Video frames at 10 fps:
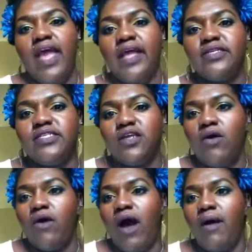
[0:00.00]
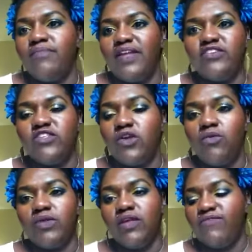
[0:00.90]
And so, they just
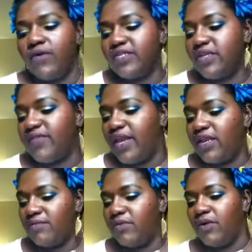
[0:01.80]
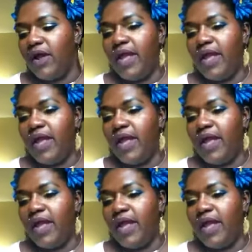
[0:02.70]
don't really focus on that anymore.